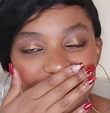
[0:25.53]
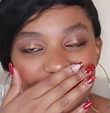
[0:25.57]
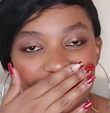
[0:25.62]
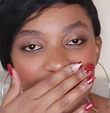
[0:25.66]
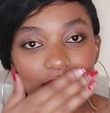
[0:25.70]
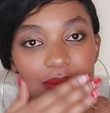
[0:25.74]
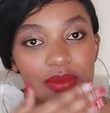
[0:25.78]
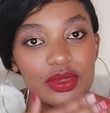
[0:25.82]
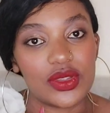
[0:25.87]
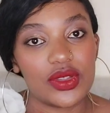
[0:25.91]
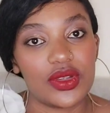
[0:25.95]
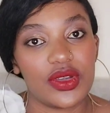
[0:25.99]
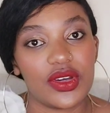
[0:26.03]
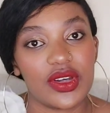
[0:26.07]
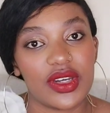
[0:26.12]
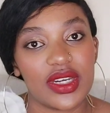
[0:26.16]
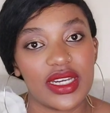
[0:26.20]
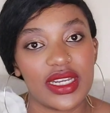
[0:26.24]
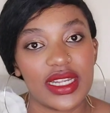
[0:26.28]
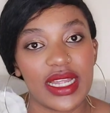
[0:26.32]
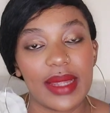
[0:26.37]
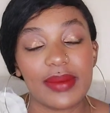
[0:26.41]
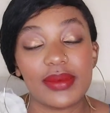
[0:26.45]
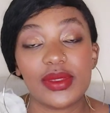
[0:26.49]
I'm sorry.
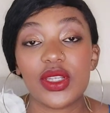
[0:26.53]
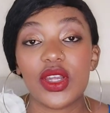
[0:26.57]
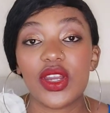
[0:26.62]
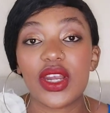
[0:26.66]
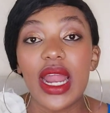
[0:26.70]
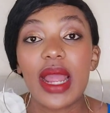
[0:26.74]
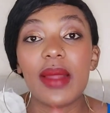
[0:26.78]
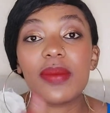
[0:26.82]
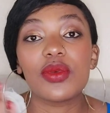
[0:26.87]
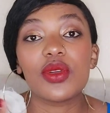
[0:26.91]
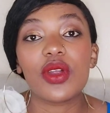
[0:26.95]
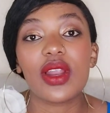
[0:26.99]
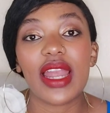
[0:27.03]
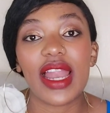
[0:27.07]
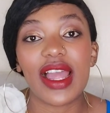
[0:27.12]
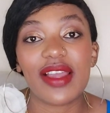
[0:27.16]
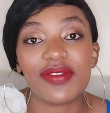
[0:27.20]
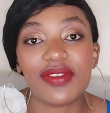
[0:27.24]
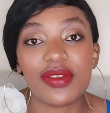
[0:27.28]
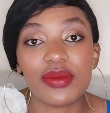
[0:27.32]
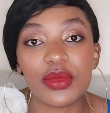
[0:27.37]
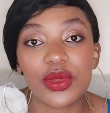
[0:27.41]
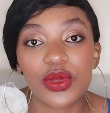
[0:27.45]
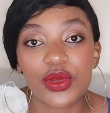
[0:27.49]
I'm sorry. I'm not
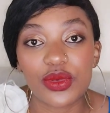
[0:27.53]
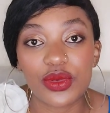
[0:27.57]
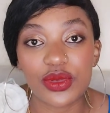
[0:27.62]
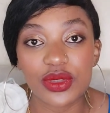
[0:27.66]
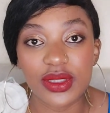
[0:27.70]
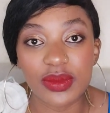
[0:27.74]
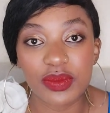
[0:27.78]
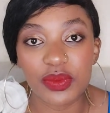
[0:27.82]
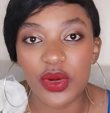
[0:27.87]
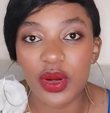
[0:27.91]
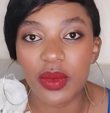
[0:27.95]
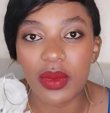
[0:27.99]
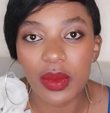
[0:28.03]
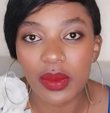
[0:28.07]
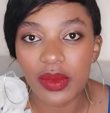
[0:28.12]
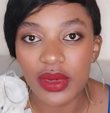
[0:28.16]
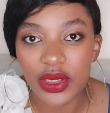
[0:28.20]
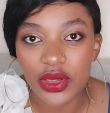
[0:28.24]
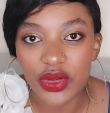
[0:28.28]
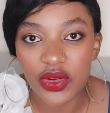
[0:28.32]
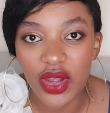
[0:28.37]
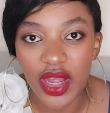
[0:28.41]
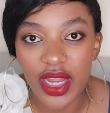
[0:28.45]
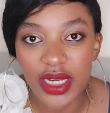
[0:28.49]
laughing because probably
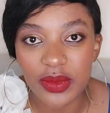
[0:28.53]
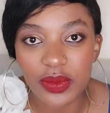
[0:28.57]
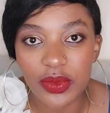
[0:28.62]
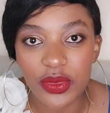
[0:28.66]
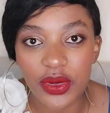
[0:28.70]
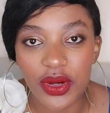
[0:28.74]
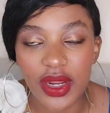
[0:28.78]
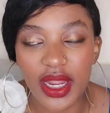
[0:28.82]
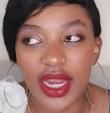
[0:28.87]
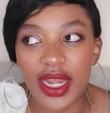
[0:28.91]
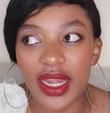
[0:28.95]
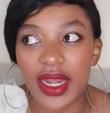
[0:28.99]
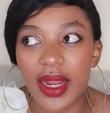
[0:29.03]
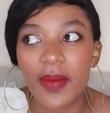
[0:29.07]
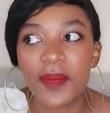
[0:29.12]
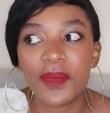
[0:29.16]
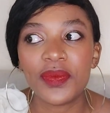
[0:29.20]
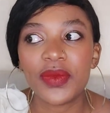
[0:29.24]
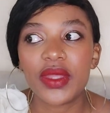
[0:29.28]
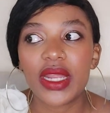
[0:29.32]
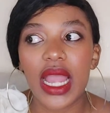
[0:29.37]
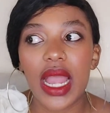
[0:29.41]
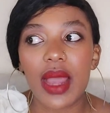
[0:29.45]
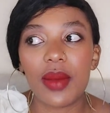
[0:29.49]
you're heartbroken.
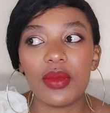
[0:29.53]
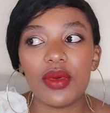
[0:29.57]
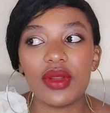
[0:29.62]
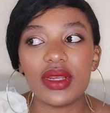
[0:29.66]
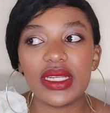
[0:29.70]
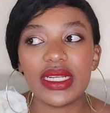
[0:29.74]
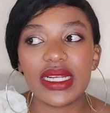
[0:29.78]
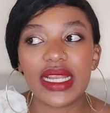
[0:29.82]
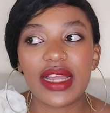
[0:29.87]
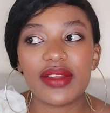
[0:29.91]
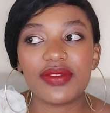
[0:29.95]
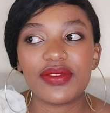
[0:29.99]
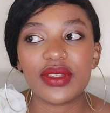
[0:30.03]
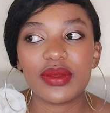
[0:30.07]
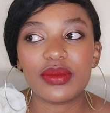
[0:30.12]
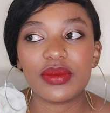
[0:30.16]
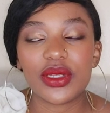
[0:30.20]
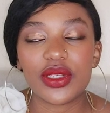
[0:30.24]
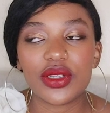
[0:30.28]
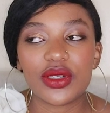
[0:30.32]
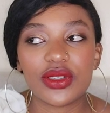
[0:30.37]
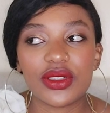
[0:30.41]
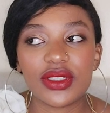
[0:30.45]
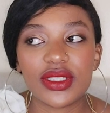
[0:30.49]
I'm only laughing
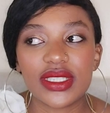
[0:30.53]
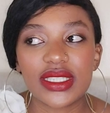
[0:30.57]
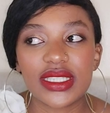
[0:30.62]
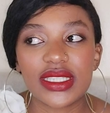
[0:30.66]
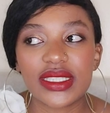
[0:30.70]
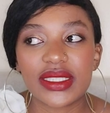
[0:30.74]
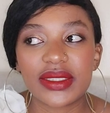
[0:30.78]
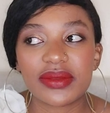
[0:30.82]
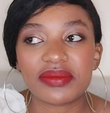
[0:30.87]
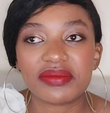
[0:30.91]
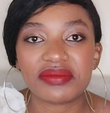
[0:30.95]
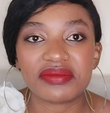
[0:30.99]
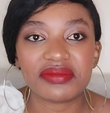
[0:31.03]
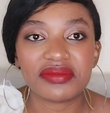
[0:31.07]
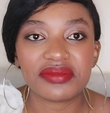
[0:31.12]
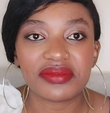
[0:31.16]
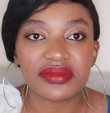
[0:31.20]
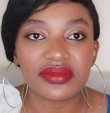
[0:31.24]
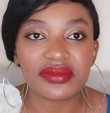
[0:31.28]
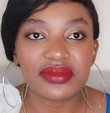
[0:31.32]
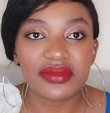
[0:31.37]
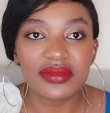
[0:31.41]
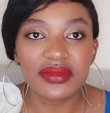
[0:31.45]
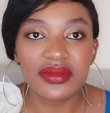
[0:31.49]
because
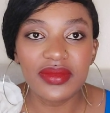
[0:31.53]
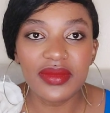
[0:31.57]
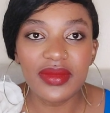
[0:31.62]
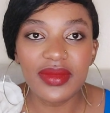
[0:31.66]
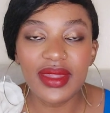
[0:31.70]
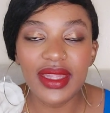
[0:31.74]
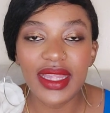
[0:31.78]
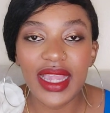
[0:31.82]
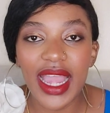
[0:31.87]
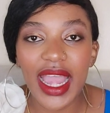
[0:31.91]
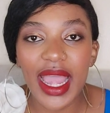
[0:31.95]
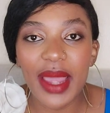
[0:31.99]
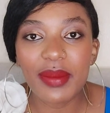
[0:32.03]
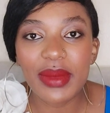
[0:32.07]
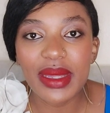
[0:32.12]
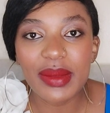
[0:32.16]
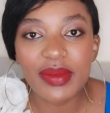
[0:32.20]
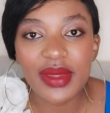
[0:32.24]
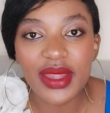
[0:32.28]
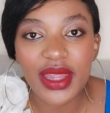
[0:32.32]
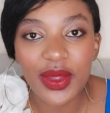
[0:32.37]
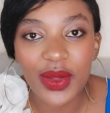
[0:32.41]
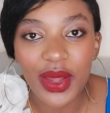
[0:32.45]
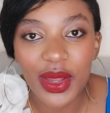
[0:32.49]
I may be
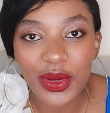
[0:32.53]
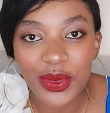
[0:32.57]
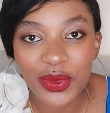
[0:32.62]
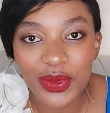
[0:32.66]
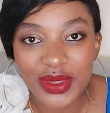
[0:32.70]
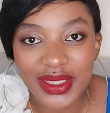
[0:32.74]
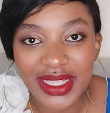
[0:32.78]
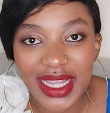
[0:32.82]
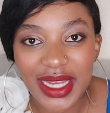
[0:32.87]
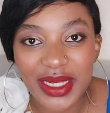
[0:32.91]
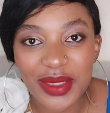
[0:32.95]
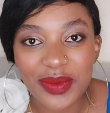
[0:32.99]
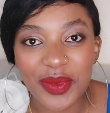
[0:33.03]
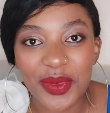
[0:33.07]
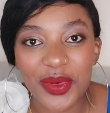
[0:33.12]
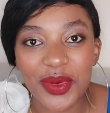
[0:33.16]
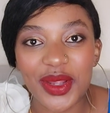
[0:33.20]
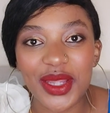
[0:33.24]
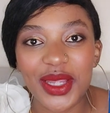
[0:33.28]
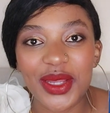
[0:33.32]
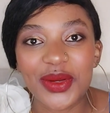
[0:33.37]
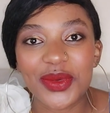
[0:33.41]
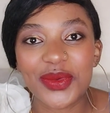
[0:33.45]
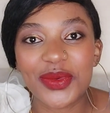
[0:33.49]
the one who's
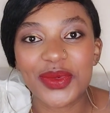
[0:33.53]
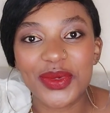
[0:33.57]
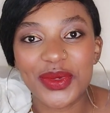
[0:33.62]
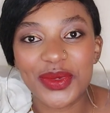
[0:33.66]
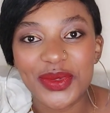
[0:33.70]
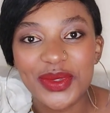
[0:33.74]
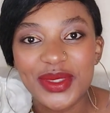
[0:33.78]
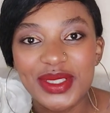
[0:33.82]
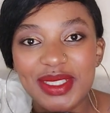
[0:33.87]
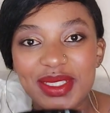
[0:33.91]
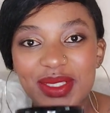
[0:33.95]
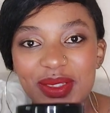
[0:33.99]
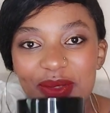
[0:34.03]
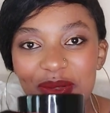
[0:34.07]
heartbroken. Who knows?